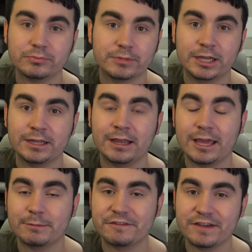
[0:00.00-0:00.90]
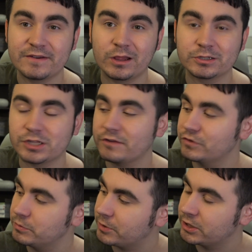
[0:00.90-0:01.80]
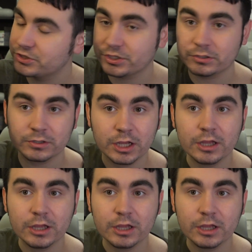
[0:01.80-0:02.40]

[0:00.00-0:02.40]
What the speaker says: I had my $5 off coupon, so